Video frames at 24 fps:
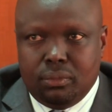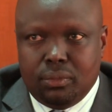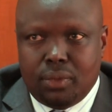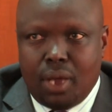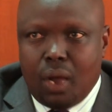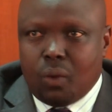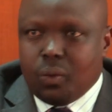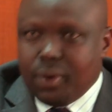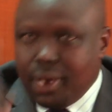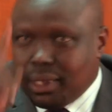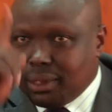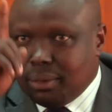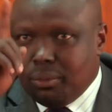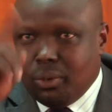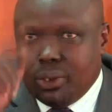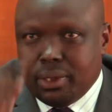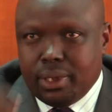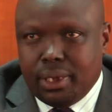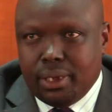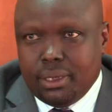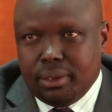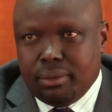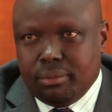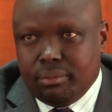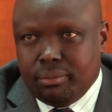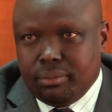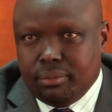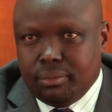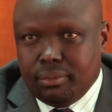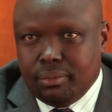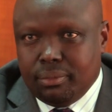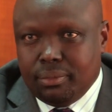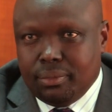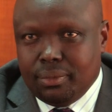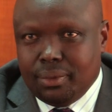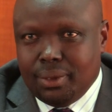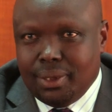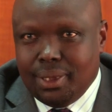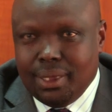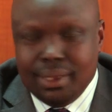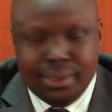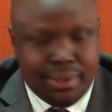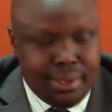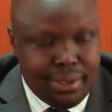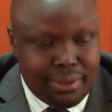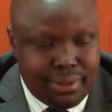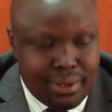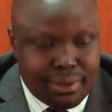Hakuna hata moja.
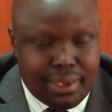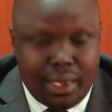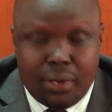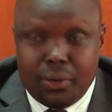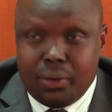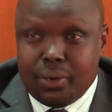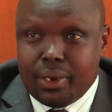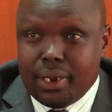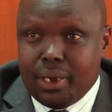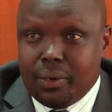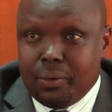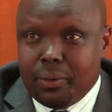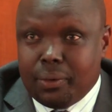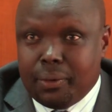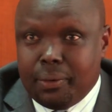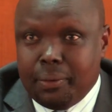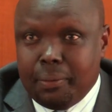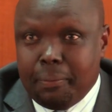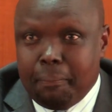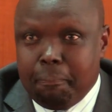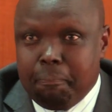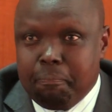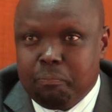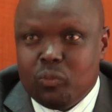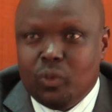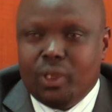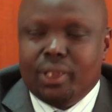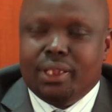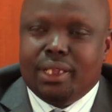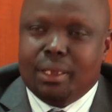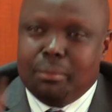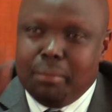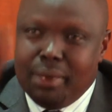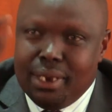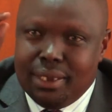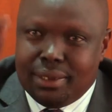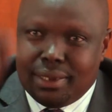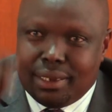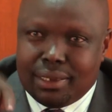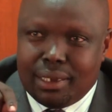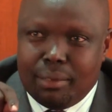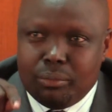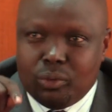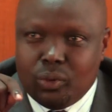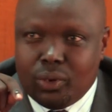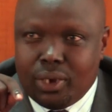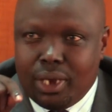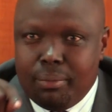These things are on record. The ministers
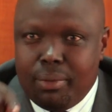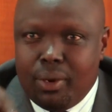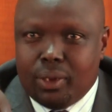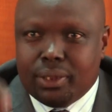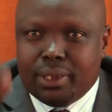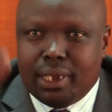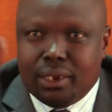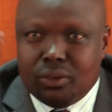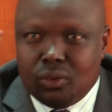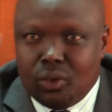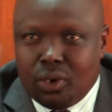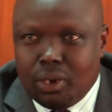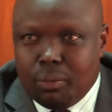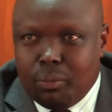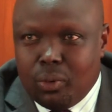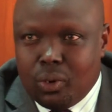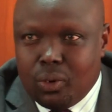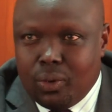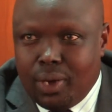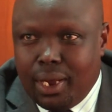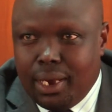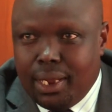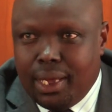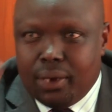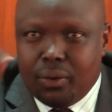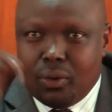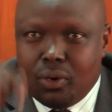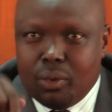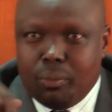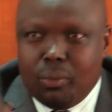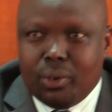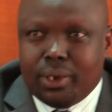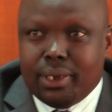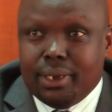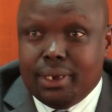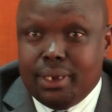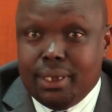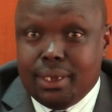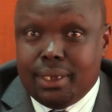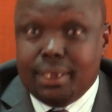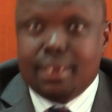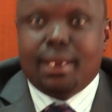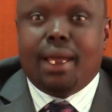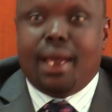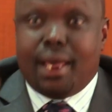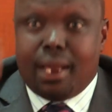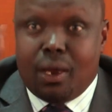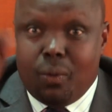I'm talking about, that is Honorable Duale and Honorable
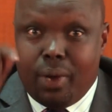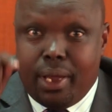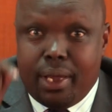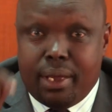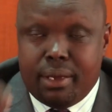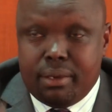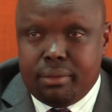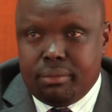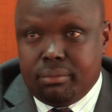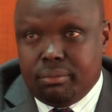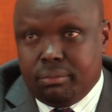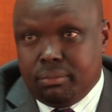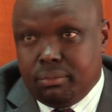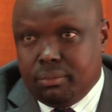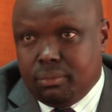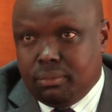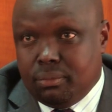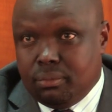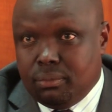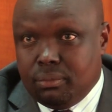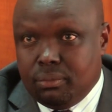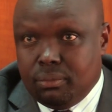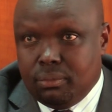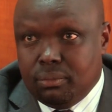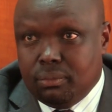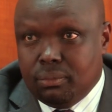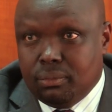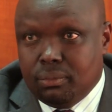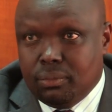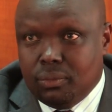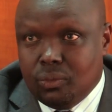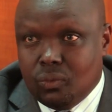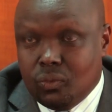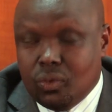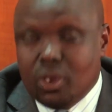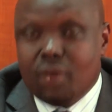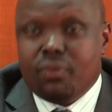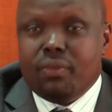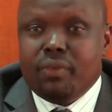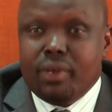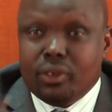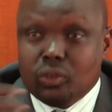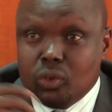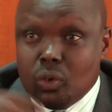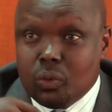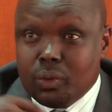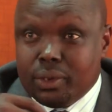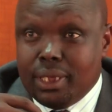Kindiki, are aware. We have
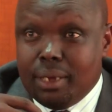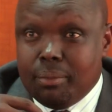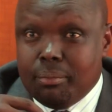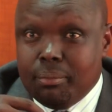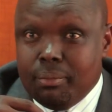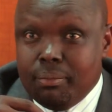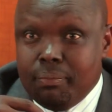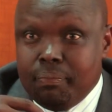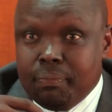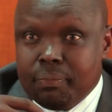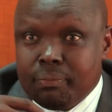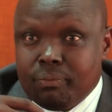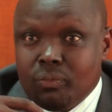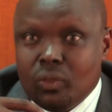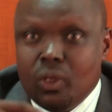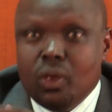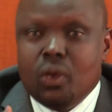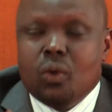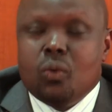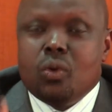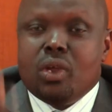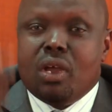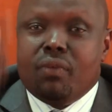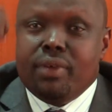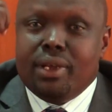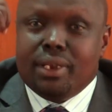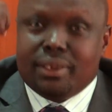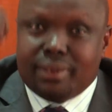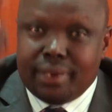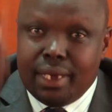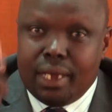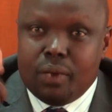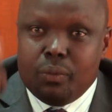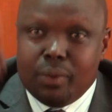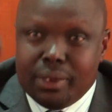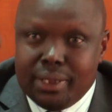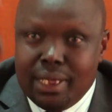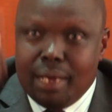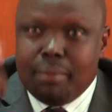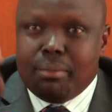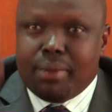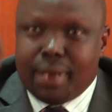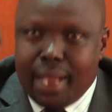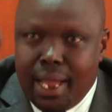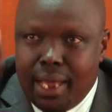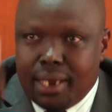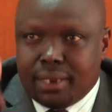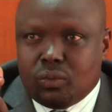even talked with them. We have even shared with
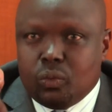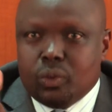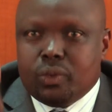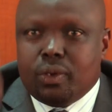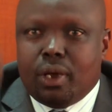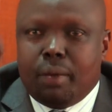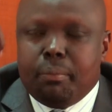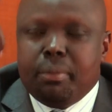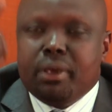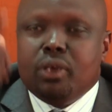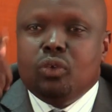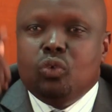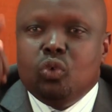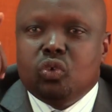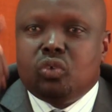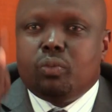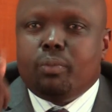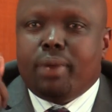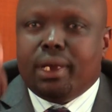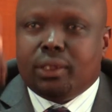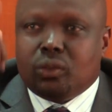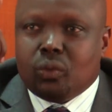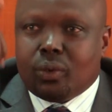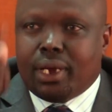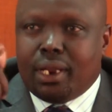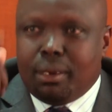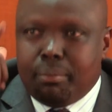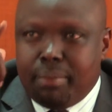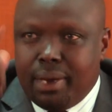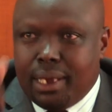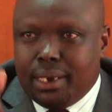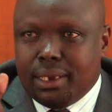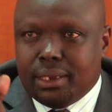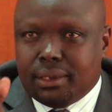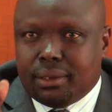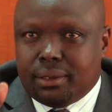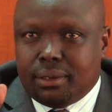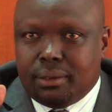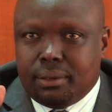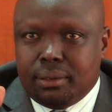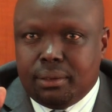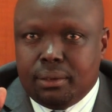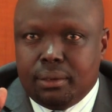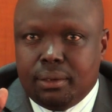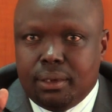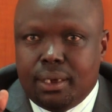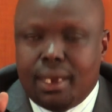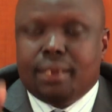them guns which are being used by Turkana bandits.
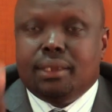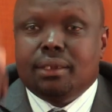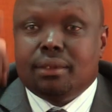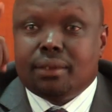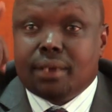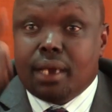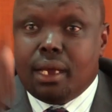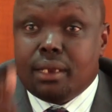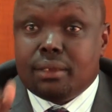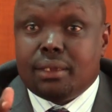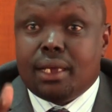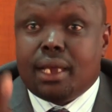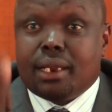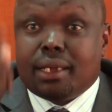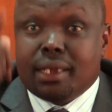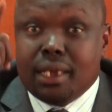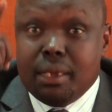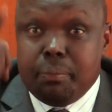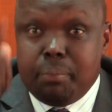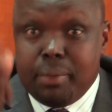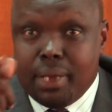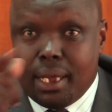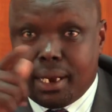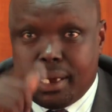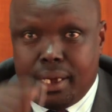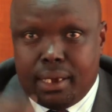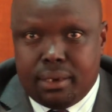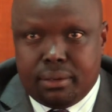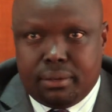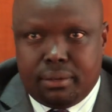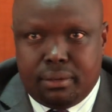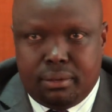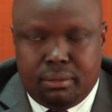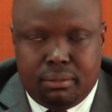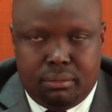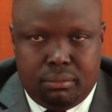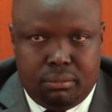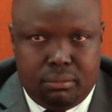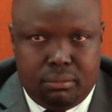And these guns are KPR guns.